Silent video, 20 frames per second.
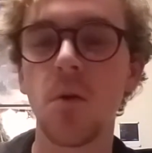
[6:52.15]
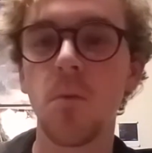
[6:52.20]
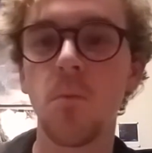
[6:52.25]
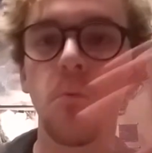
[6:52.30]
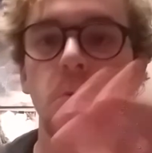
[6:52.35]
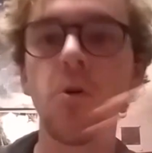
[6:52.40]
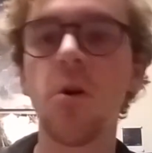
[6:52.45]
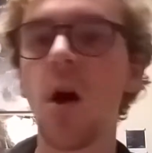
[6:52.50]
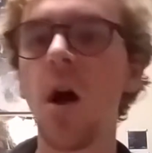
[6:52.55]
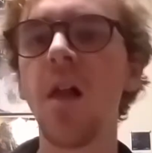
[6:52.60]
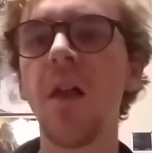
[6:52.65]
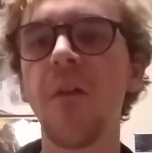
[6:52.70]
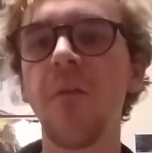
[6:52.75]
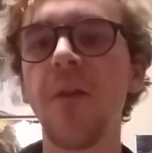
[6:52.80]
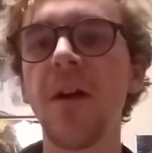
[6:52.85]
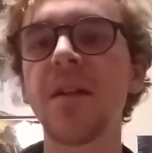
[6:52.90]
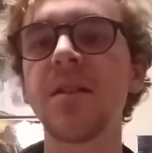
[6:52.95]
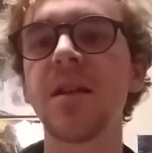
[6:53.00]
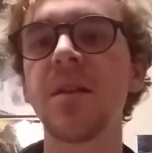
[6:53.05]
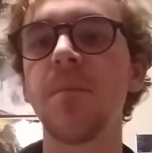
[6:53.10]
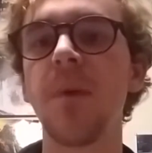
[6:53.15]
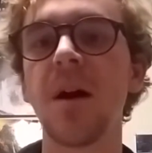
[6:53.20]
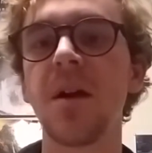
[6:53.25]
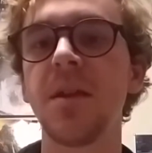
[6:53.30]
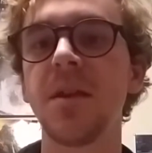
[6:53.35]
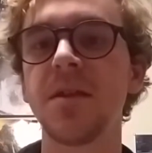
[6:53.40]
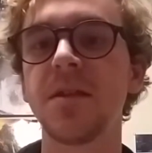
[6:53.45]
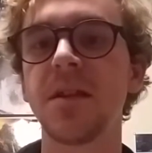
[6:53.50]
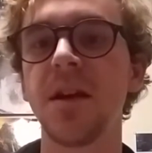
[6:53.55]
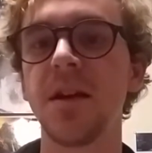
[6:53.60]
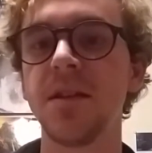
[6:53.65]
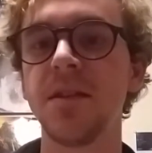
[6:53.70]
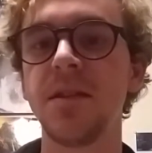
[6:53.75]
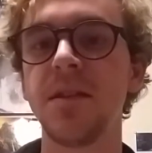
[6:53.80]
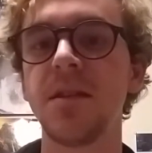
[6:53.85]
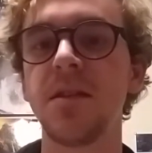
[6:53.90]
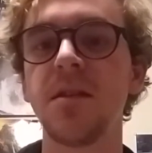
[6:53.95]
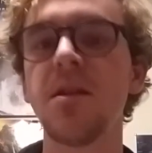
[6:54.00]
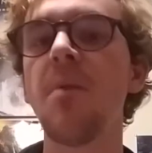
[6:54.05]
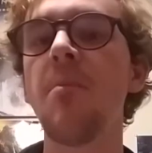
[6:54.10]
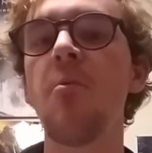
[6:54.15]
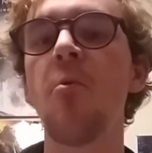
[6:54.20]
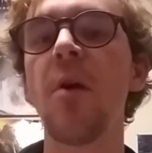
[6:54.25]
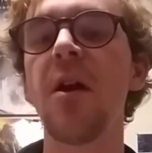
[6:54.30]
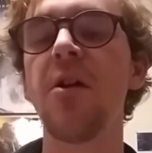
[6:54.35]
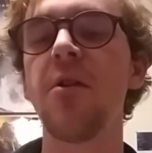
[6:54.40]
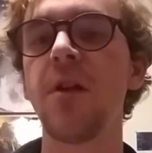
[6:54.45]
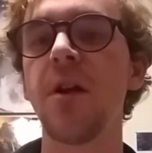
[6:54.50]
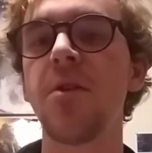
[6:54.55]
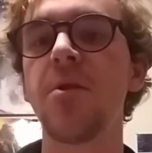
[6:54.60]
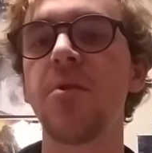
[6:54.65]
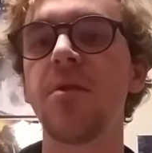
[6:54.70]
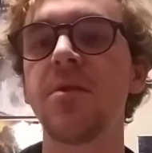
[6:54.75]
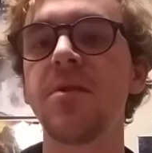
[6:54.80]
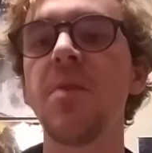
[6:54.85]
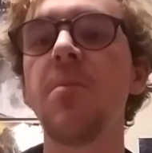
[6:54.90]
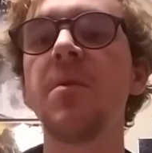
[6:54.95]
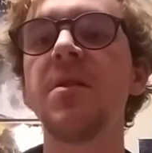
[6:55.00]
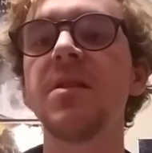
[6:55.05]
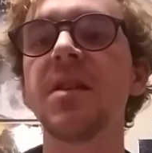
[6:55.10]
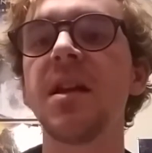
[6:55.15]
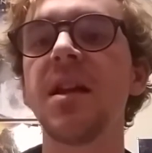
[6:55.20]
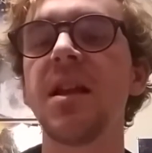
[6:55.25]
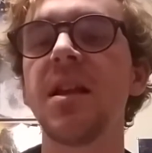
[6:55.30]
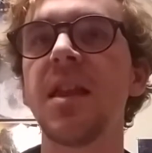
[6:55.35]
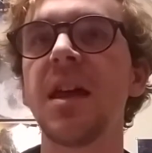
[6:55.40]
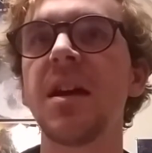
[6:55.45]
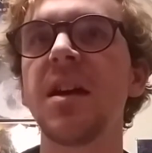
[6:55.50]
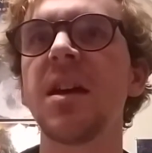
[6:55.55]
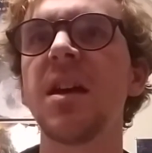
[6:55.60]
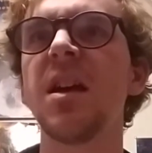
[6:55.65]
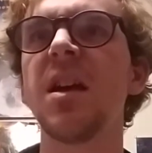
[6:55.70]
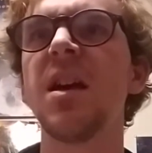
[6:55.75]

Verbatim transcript: we're all affected by this because some way or another, someone's gonna like